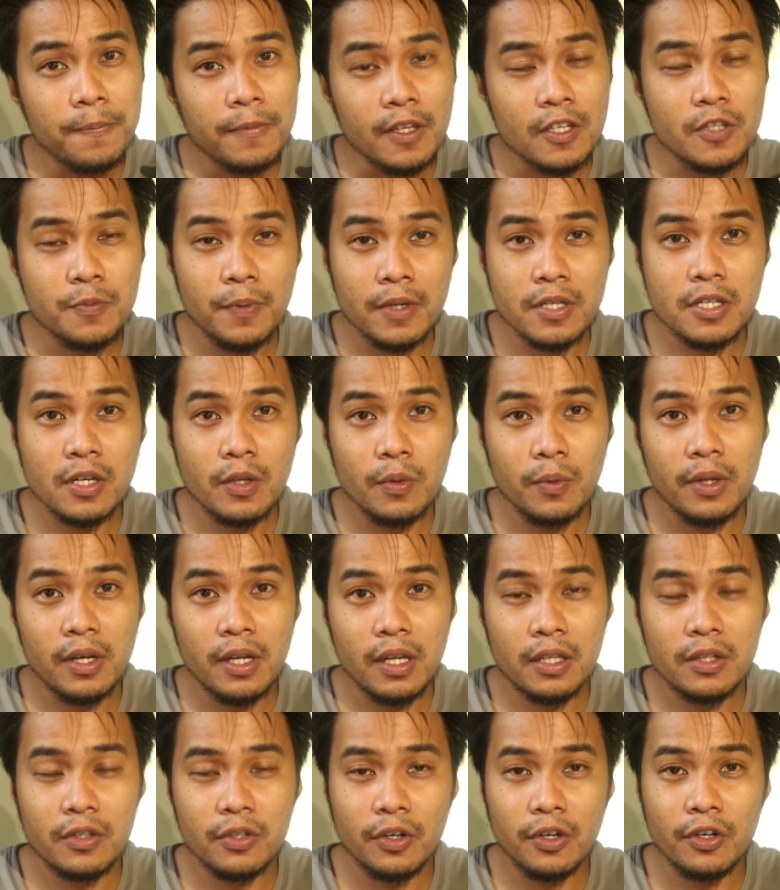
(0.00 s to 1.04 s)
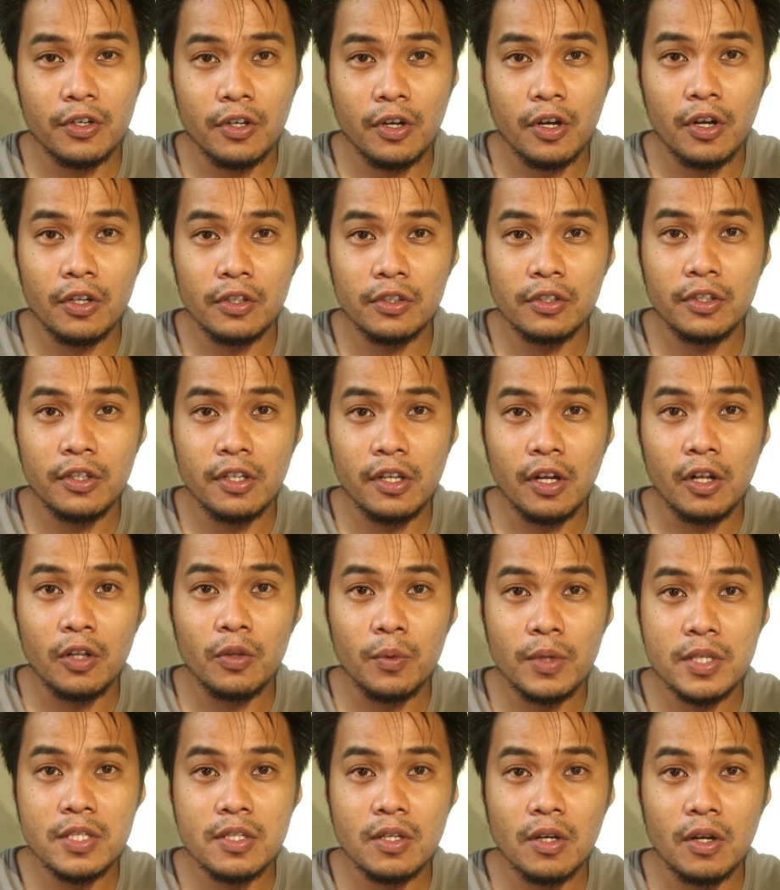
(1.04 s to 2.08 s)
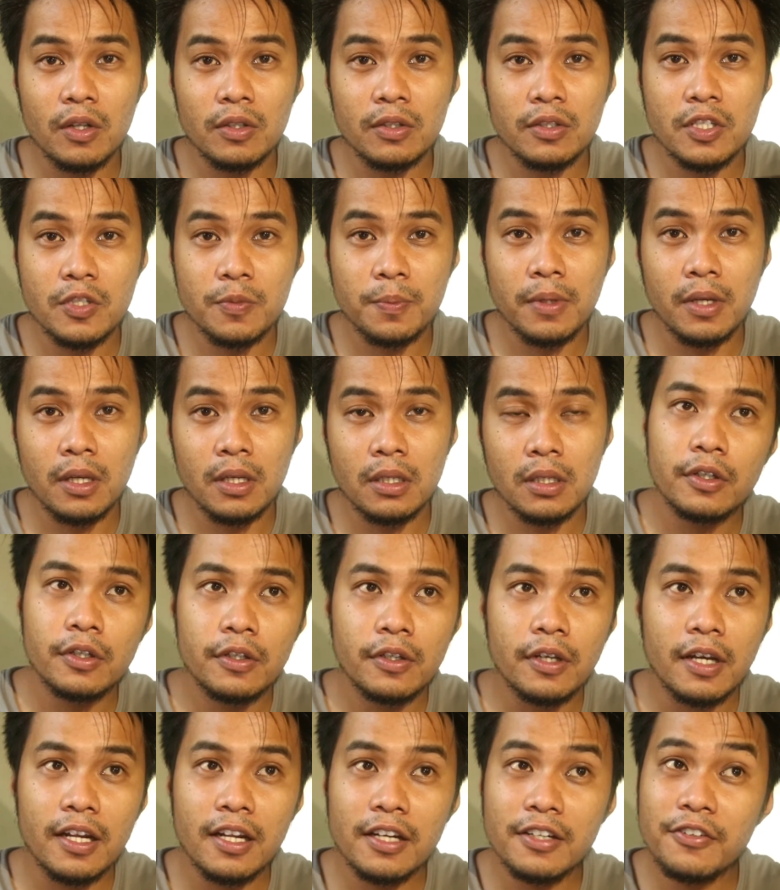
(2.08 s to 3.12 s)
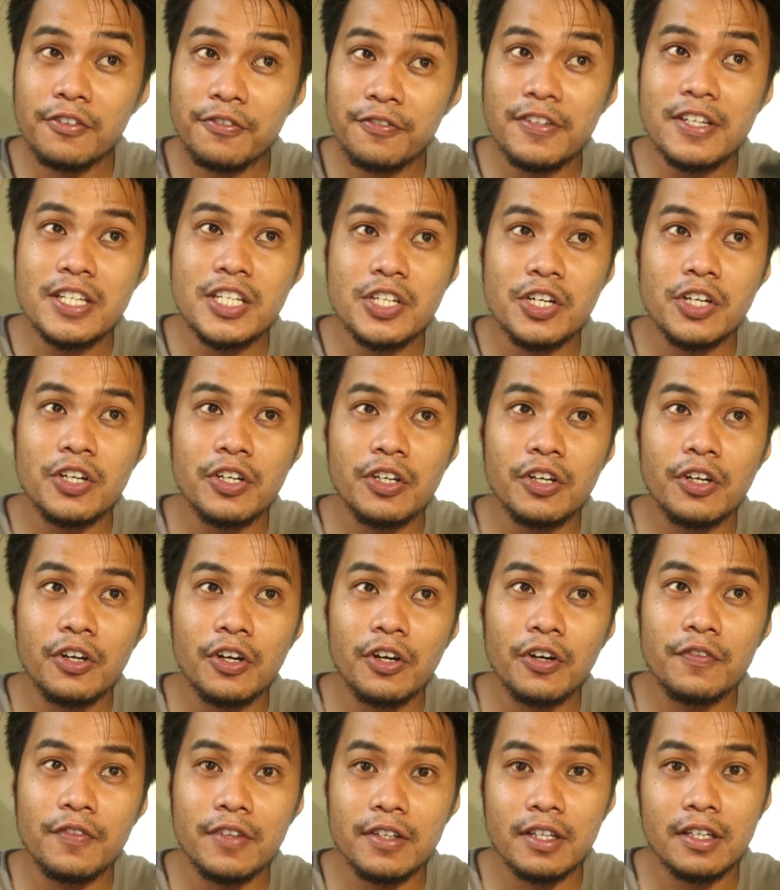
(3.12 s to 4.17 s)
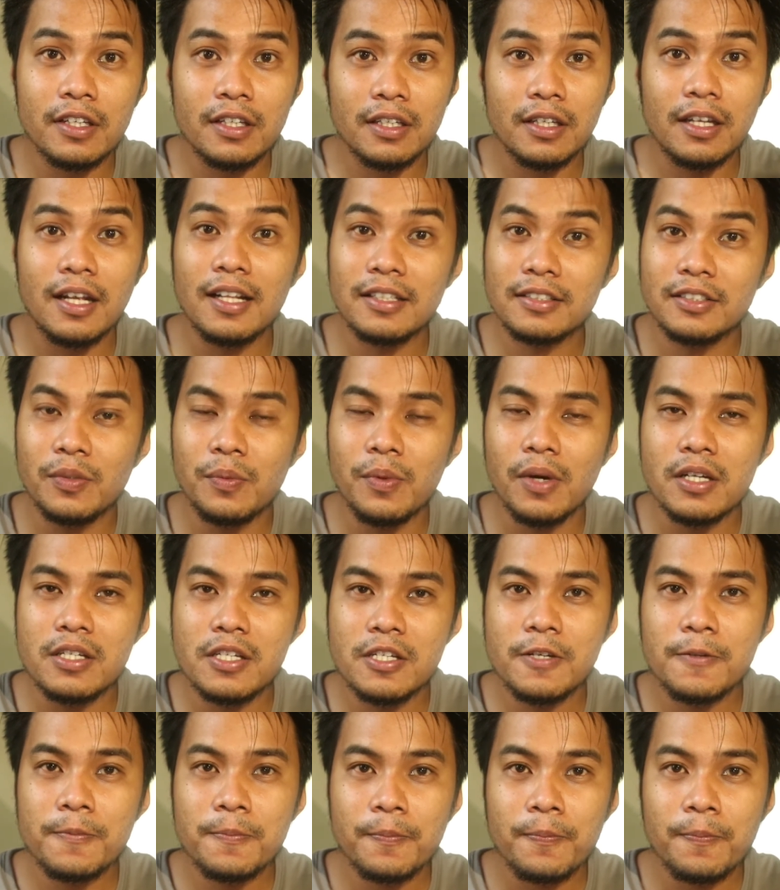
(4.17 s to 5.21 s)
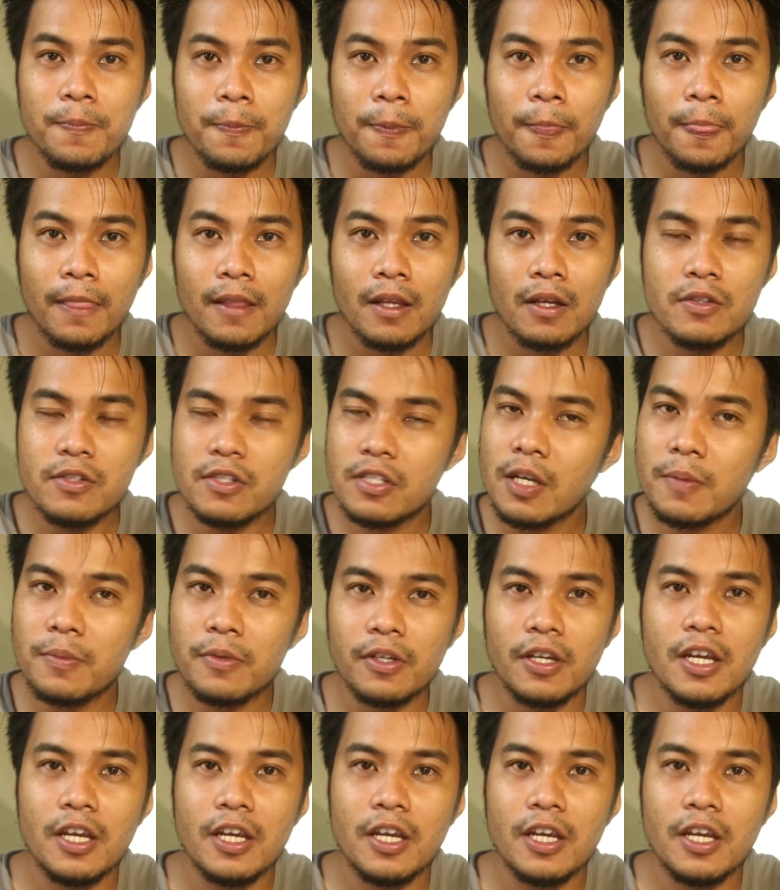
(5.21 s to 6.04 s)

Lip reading: especially when I turn on the always on display, another feature of the Galaxy Watch on some